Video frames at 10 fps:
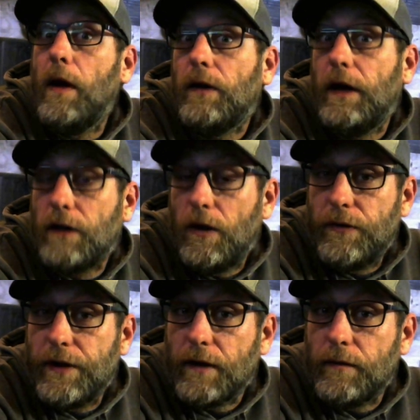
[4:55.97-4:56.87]
Well,
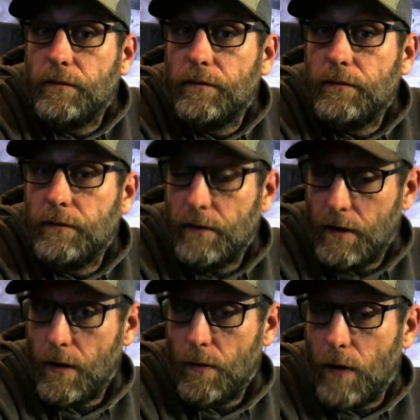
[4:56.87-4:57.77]
hello there.
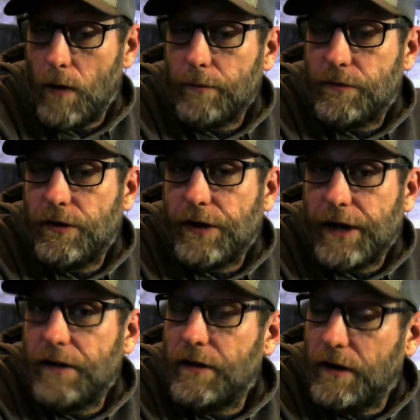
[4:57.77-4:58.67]
Welcome to
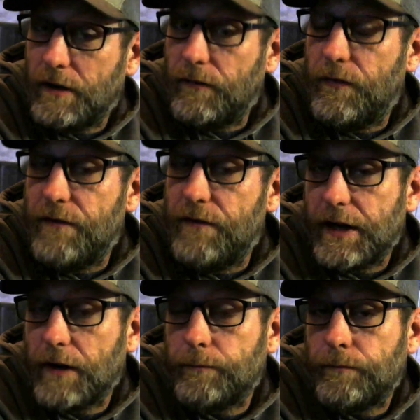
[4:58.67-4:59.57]
the end of the
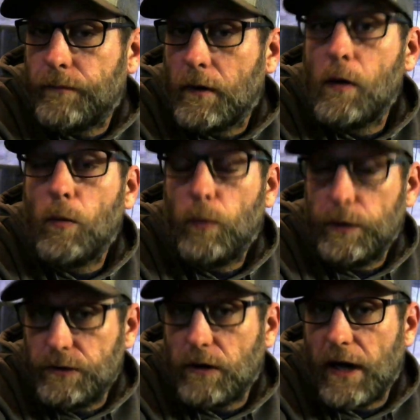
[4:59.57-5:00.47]
video.
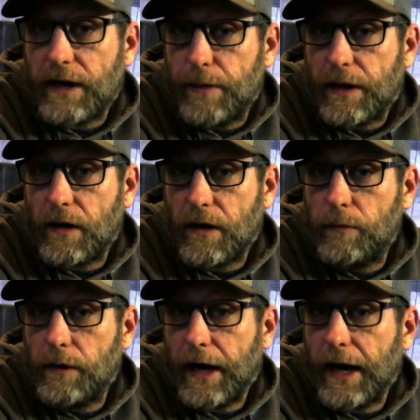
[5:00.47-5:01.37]
Would you like to
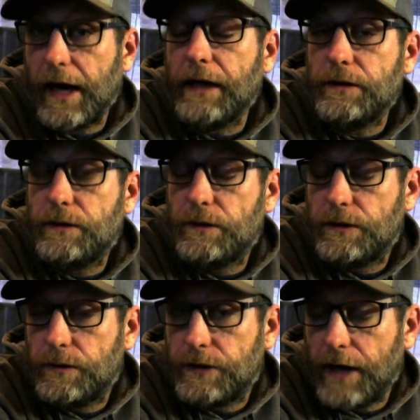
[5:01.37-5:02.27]
become a
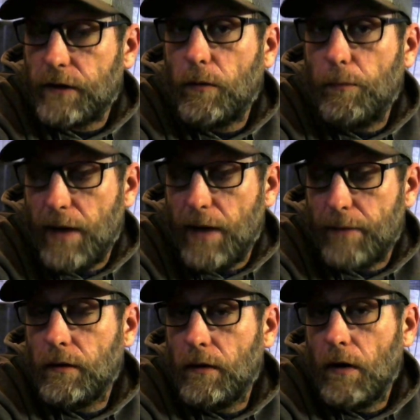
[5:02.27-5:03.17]
channel
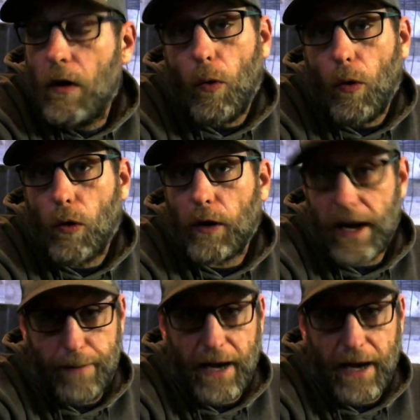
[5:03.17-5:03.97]
member or